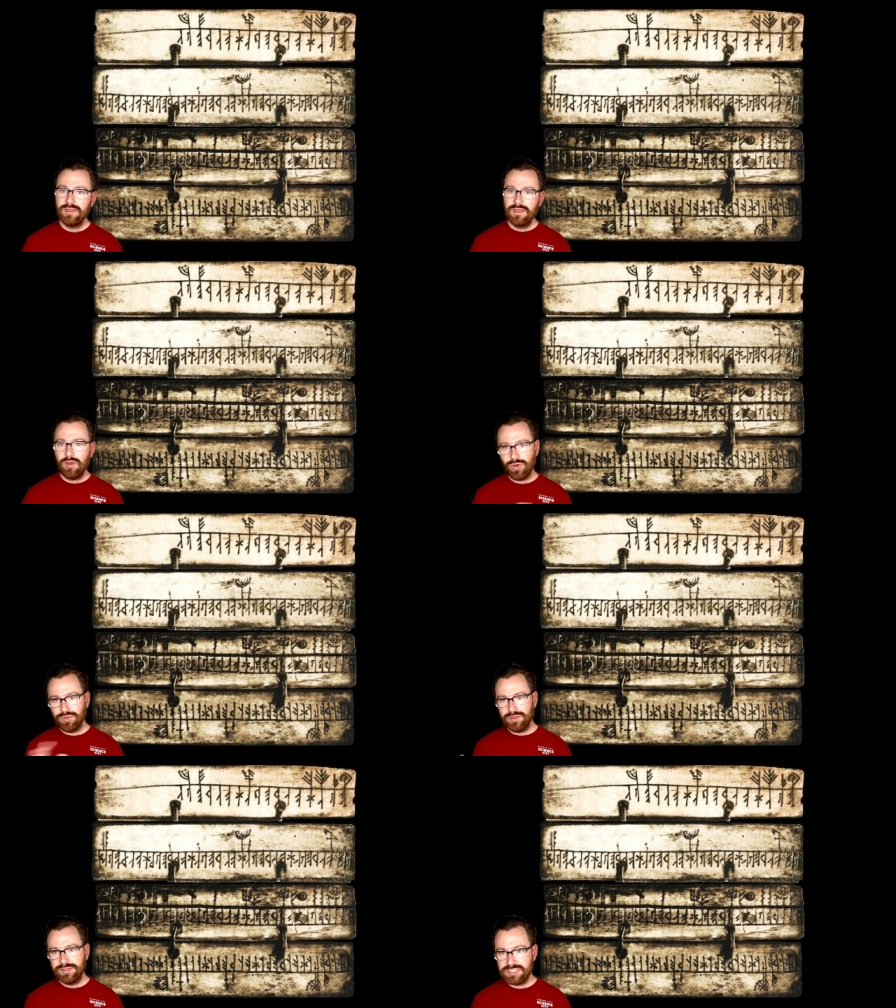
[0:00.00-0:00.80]

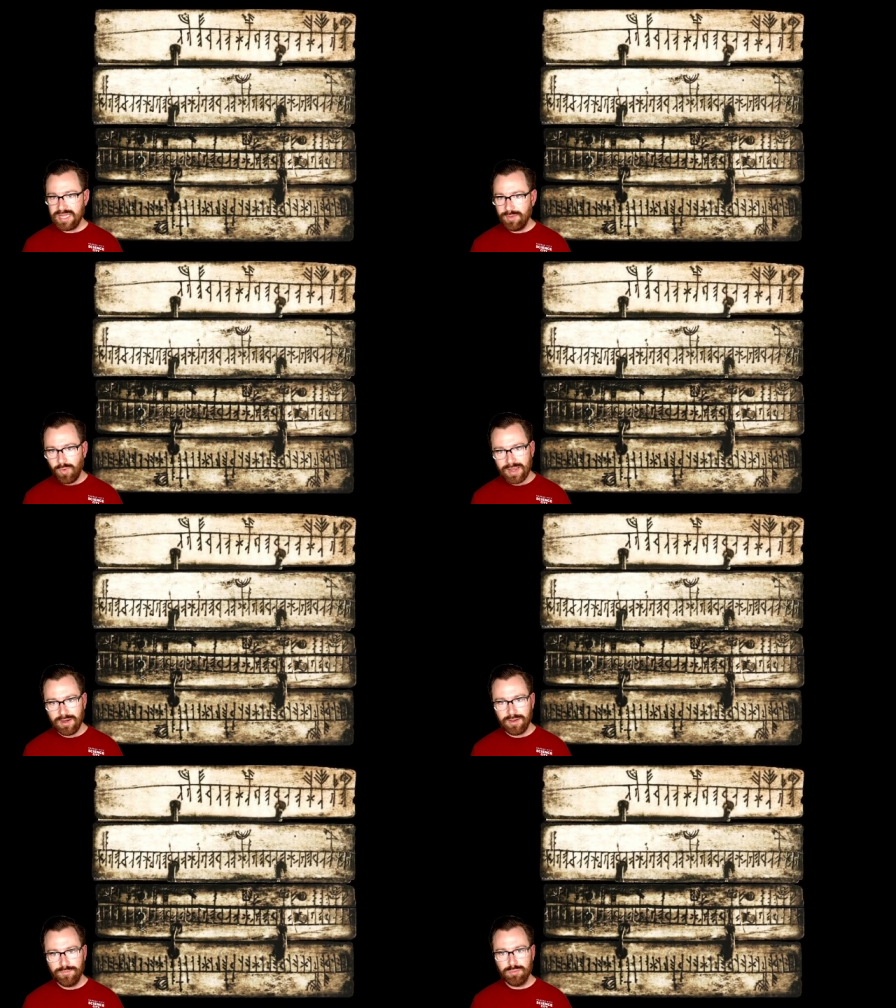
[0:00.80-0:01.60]
Well, in the same
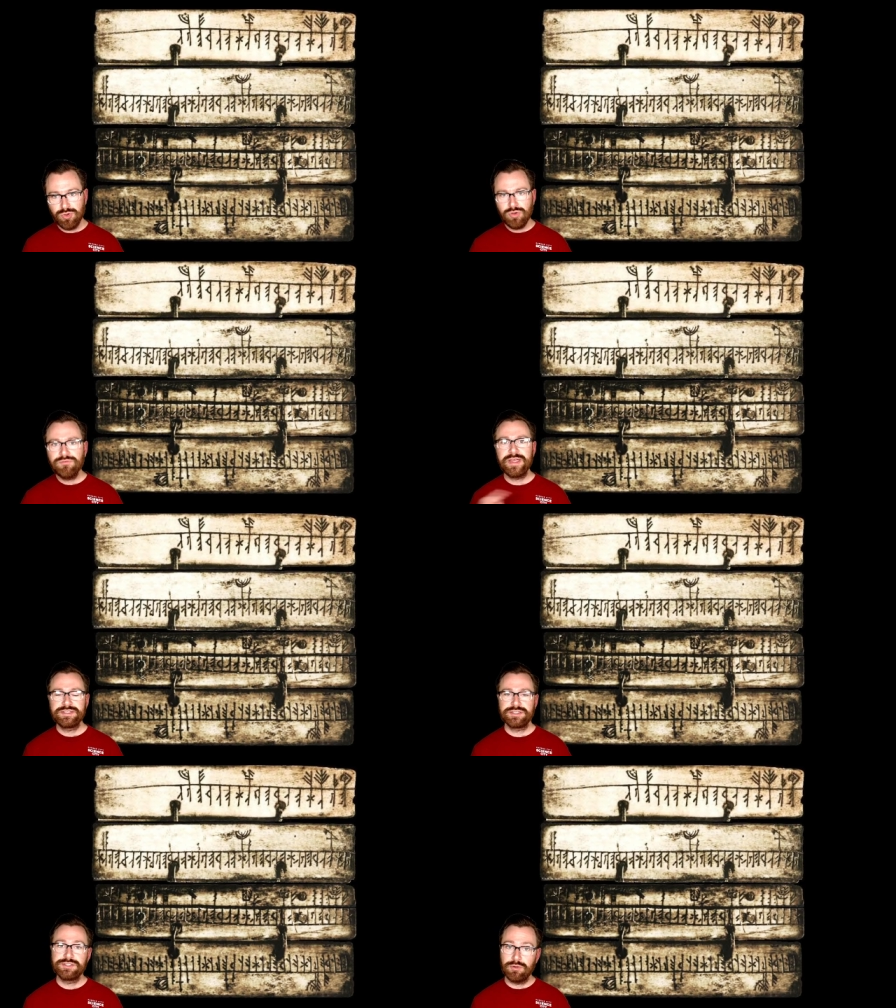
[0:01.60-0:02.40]
way, the moon
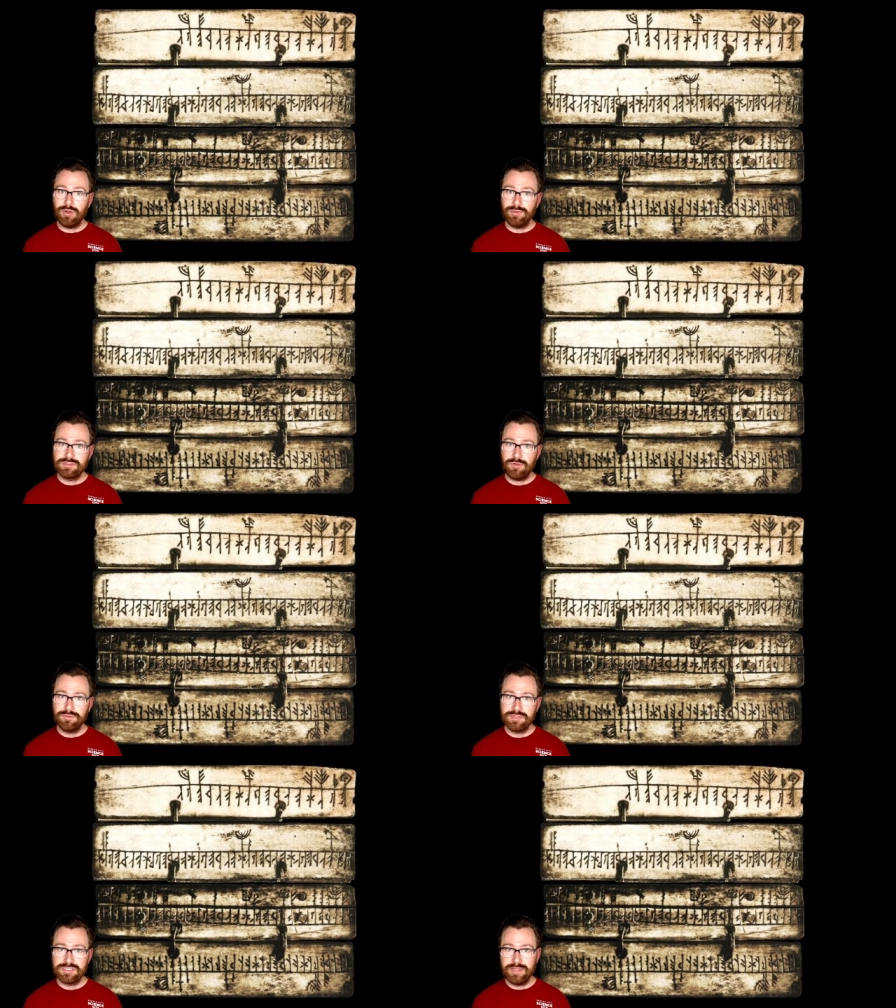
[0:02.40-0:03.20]
phases don't always fall
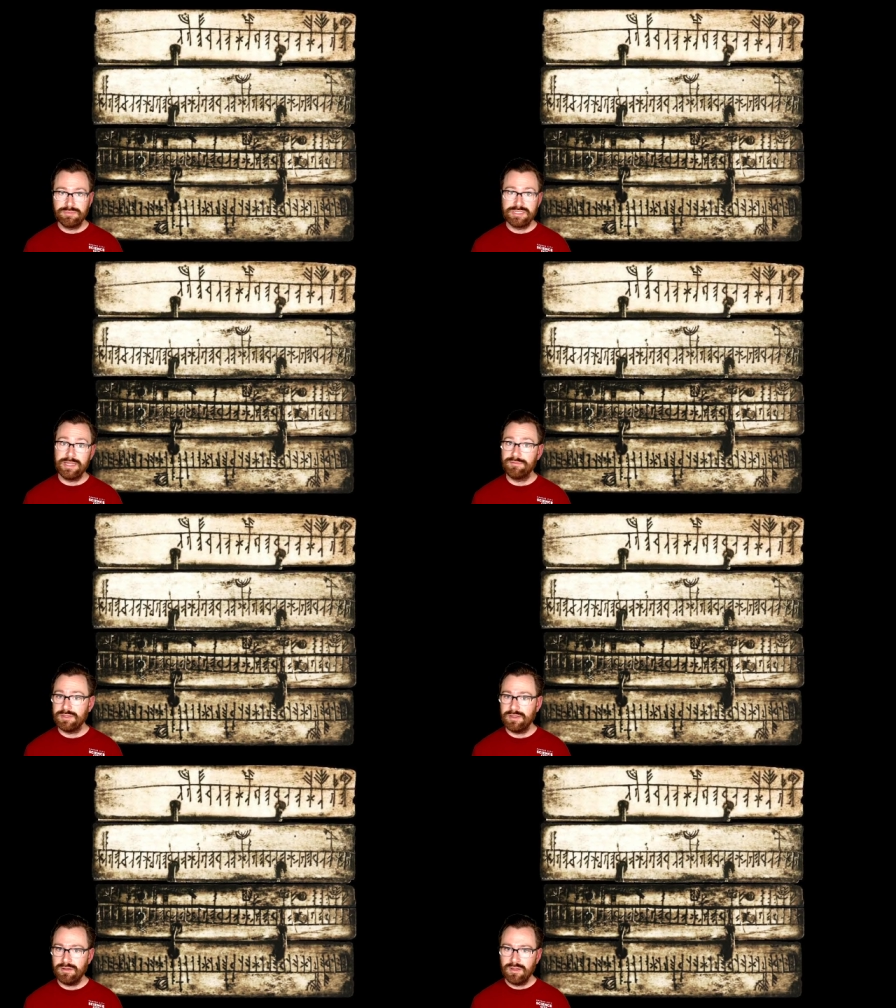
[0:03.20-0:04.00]
on the same day of the
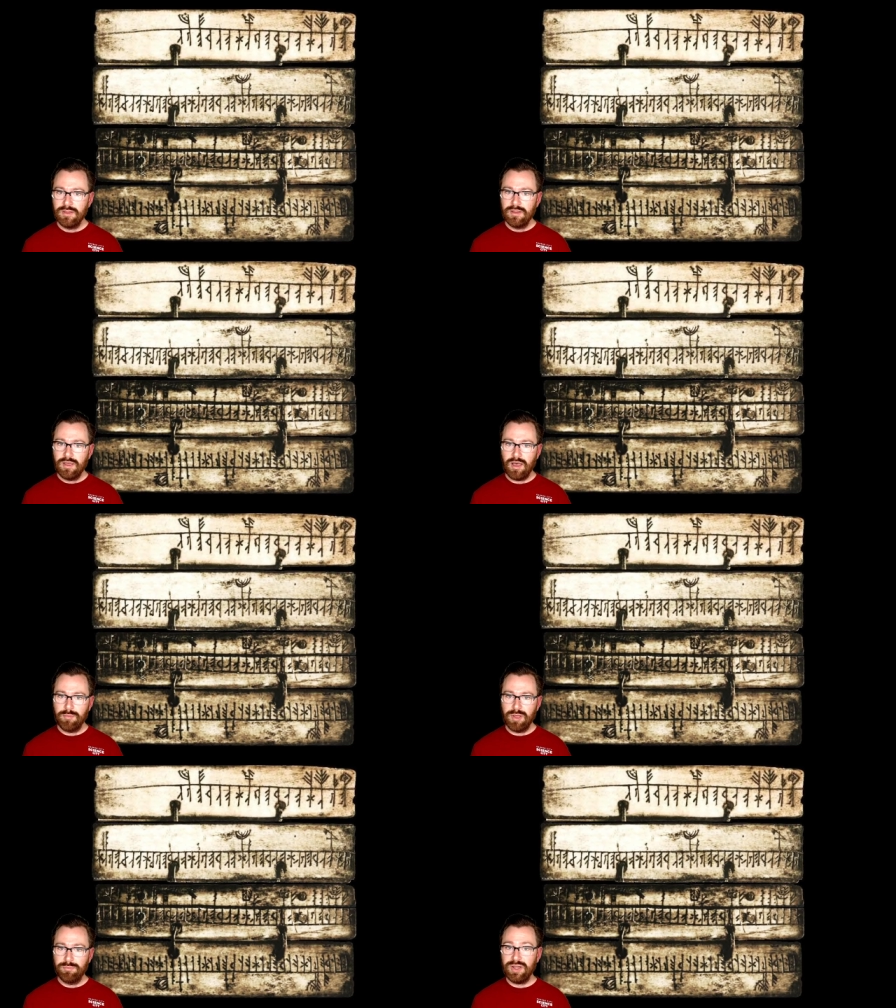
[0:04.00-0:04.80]
year,
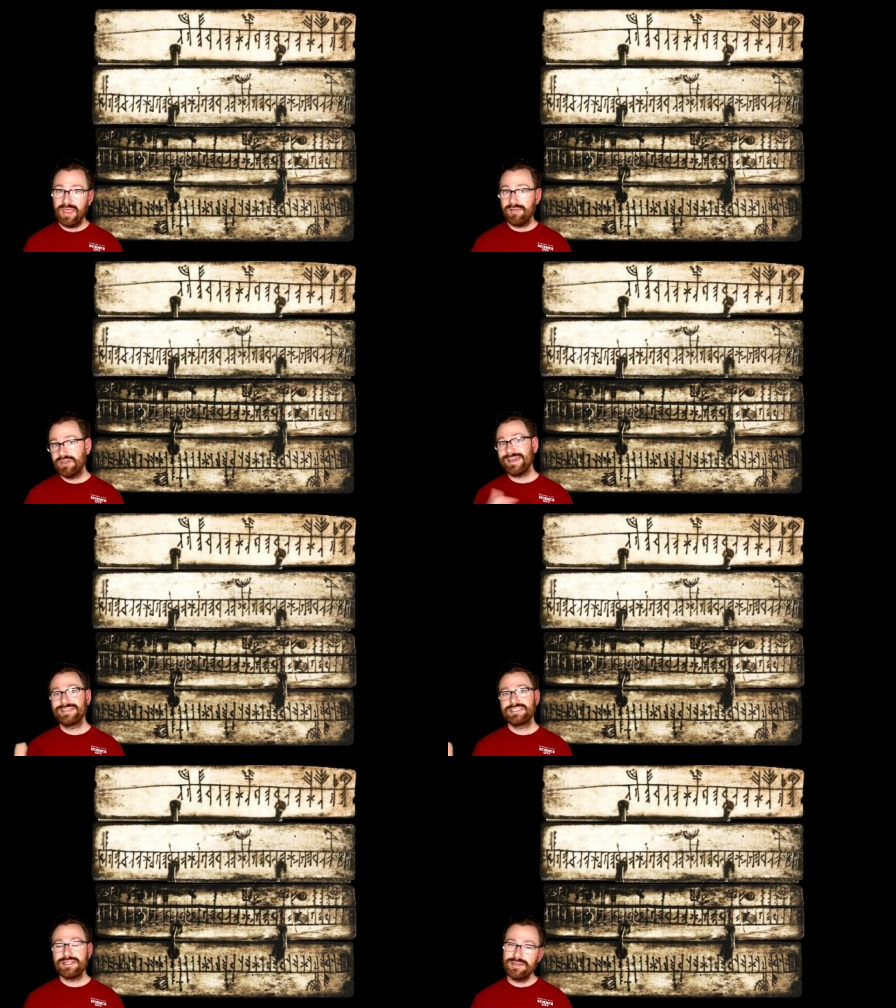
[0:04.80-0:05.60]
um, but every
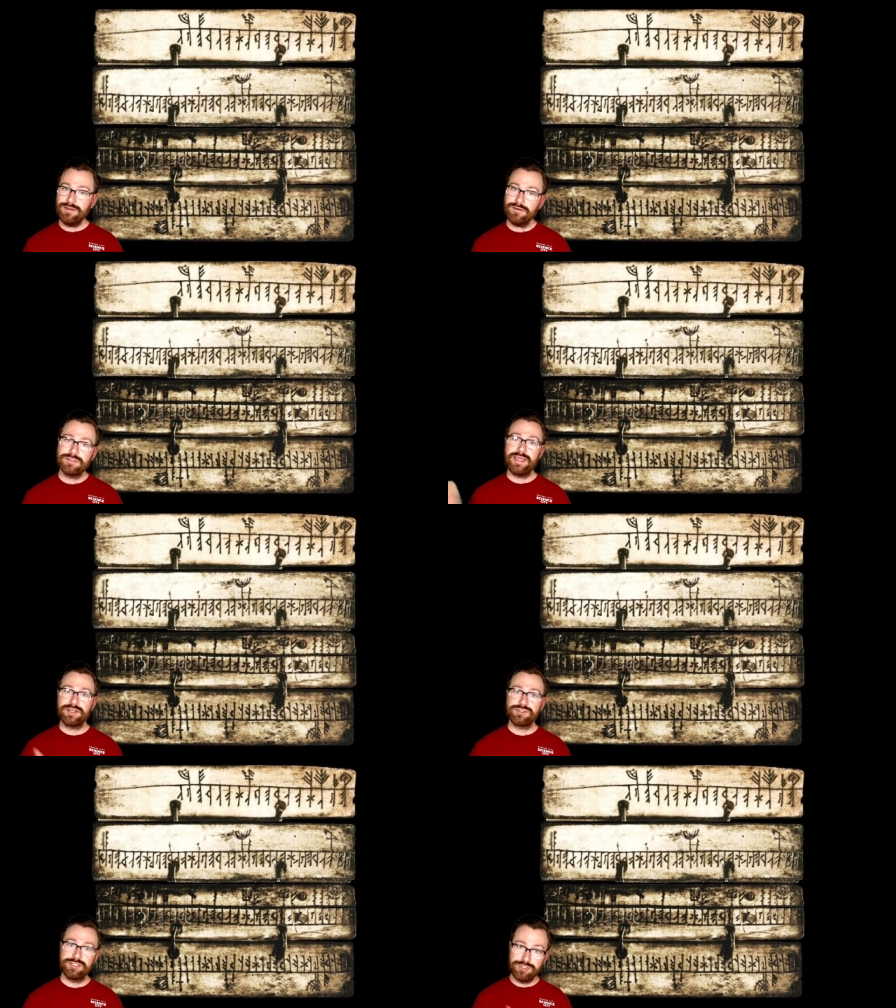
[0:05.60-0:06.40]
19 years they
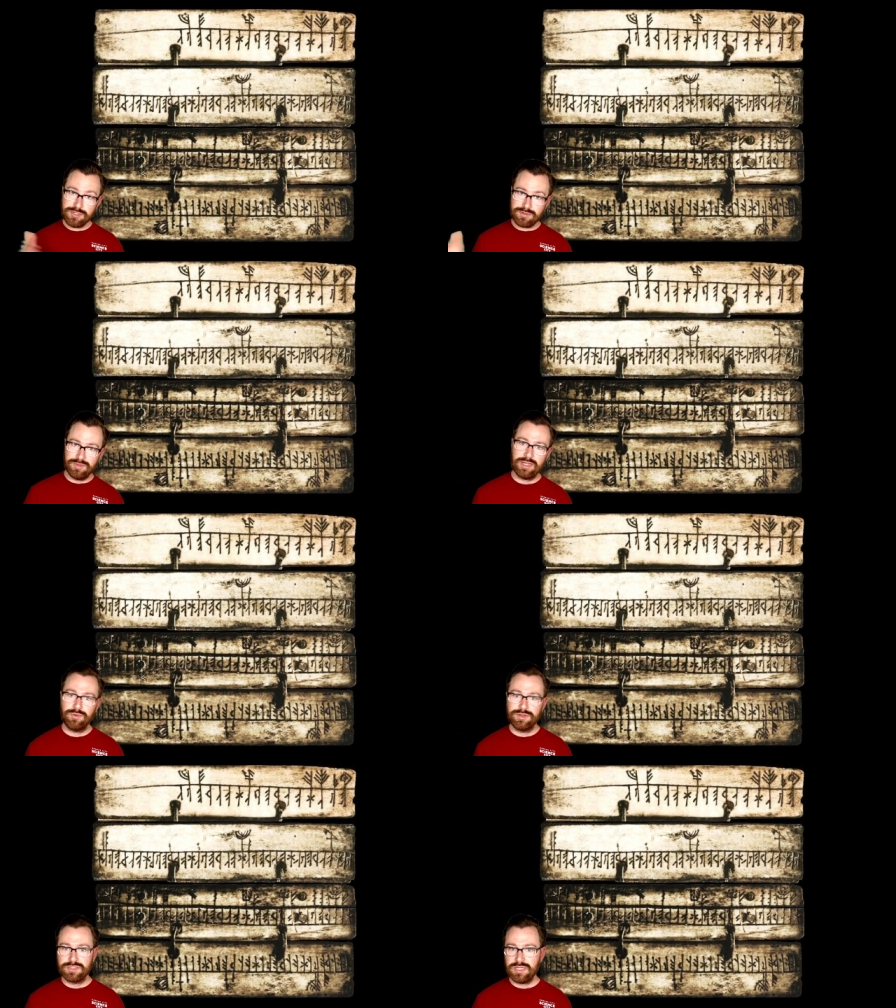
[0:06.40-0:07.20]
actually do. They go
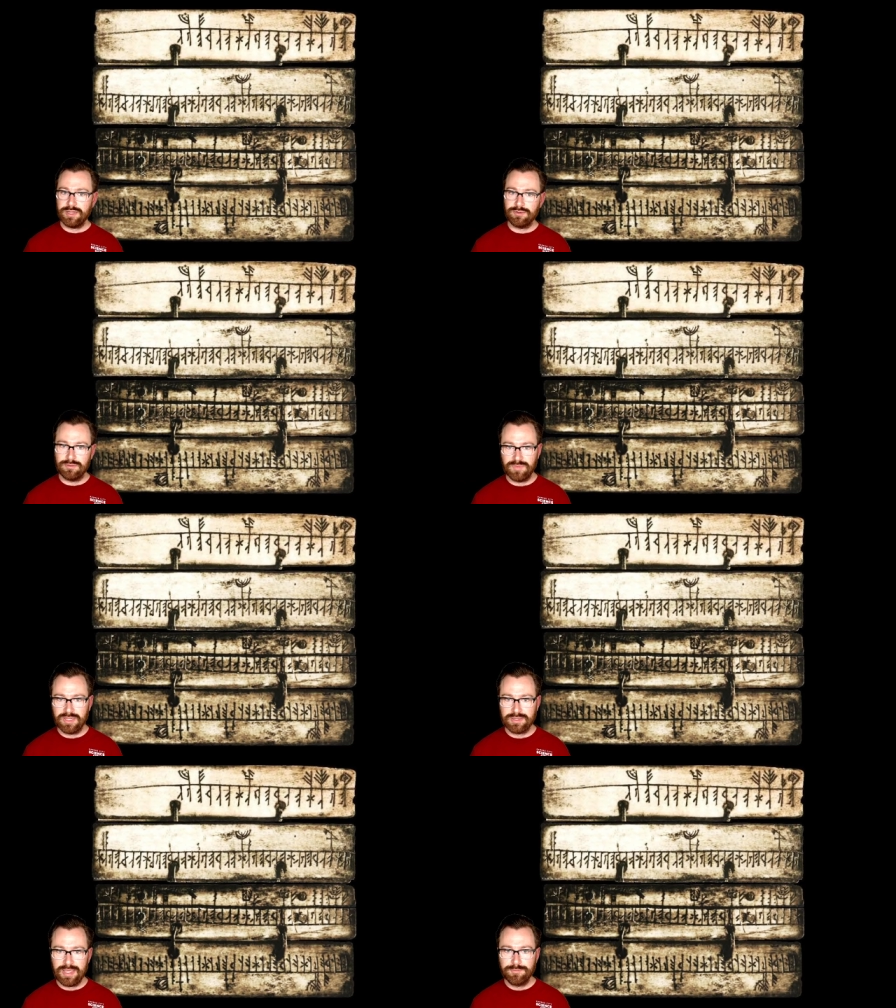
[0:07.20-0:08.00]
on a cycle
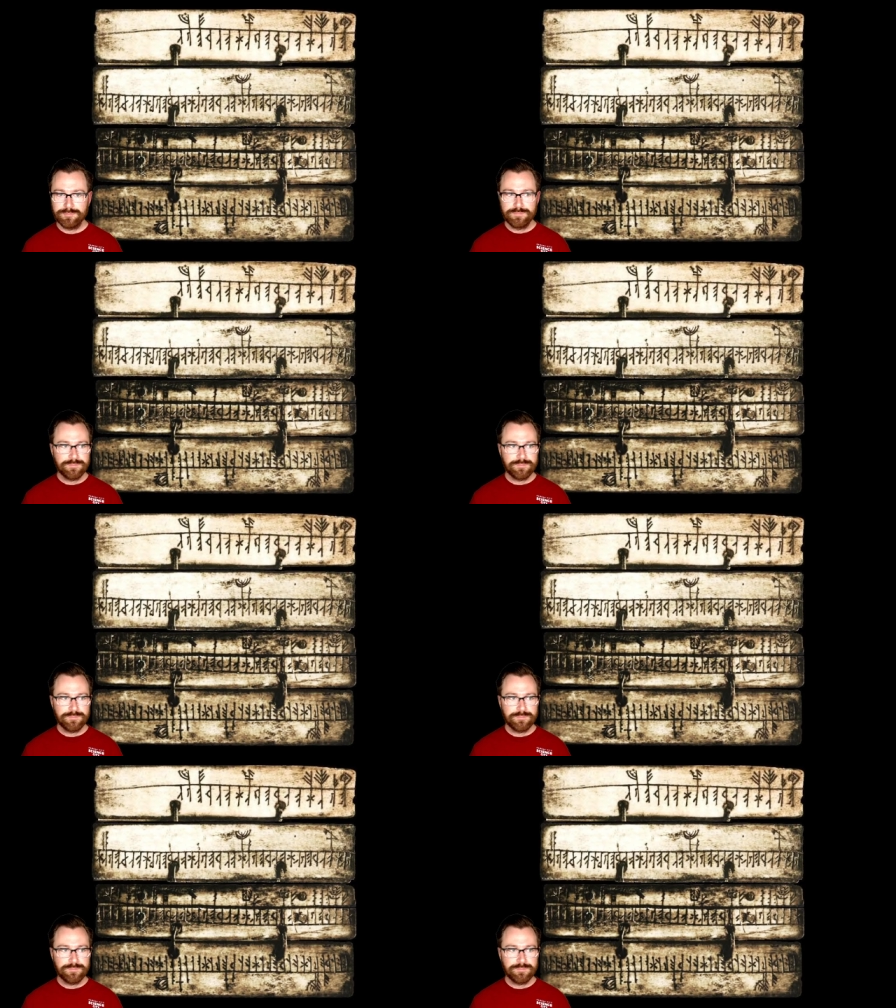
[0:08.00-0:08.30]
like that.